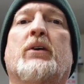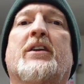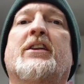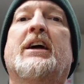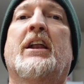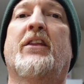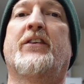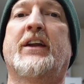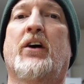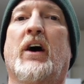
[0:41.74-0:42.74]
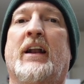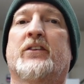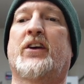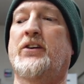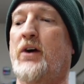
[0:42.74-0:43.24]
around to the end of the video and
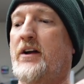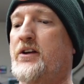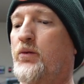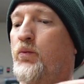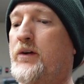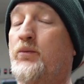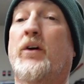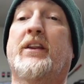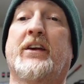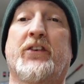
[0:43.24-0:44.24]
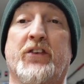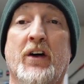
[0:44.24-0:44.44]
I'll tell you how you can win one of these